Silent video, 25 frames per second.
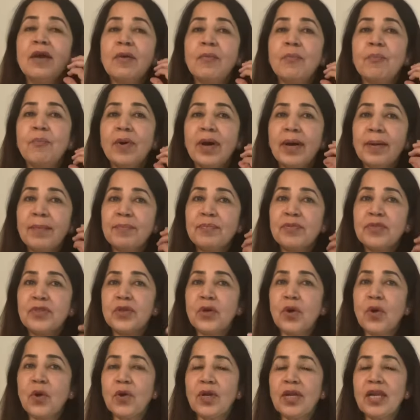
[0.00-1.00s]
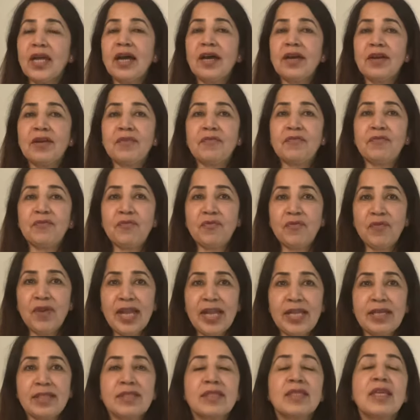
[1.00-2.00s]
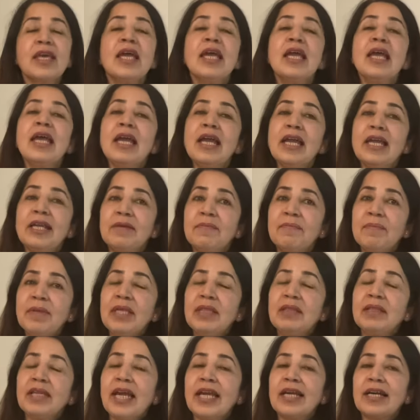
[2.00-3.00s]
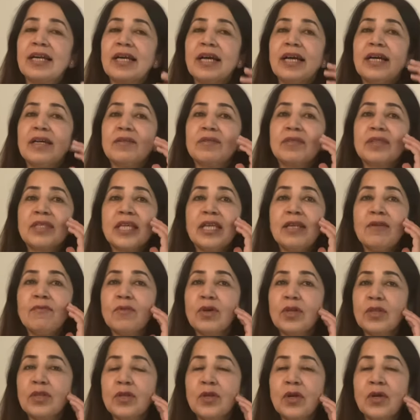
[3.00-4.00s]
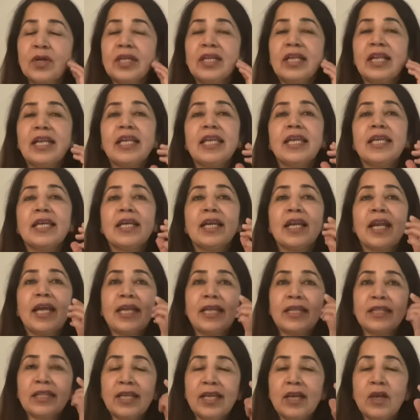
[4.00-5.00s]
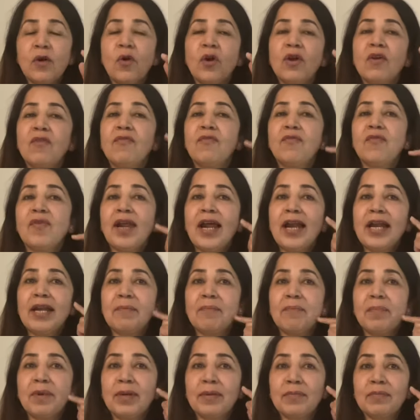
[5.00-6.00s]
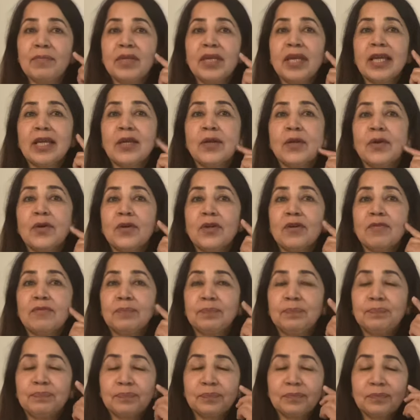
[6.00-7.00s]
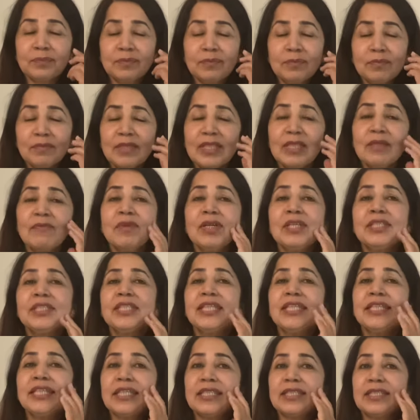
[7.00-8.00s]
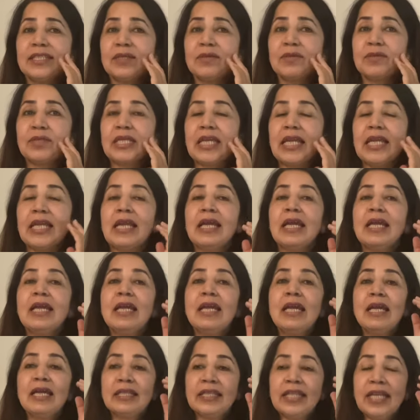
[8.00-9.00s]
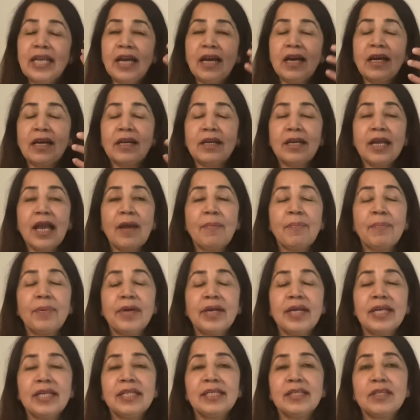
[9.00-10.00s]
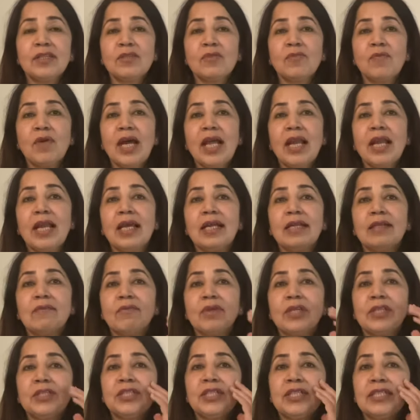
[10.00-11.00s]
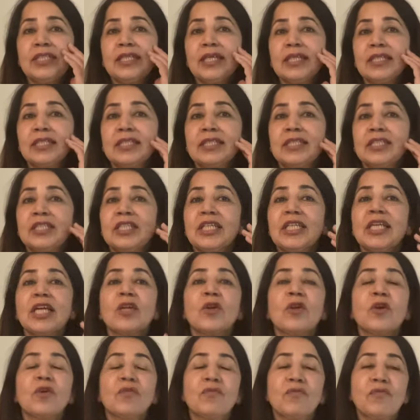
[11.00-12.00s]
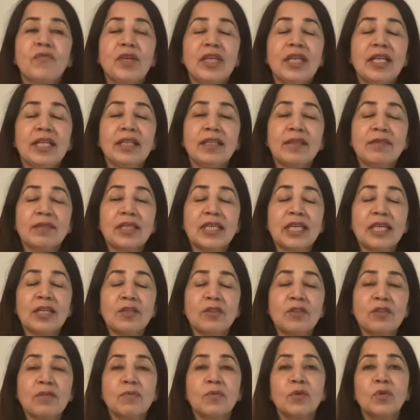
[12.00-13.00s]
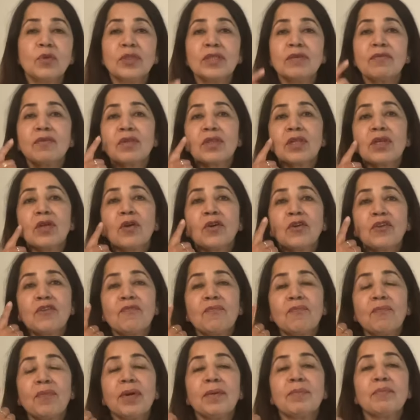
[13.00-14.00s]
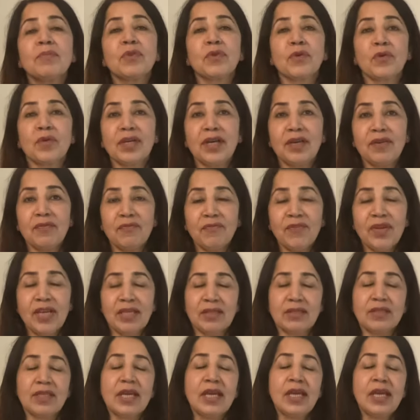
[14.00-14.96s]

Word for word: bumps on her face it means like her skin was not clear like they call flat bumps. like a lot of when she touch her skin they are apparent as well and when she touched she cannot feel the skin smooth there was a lot of bumps on her face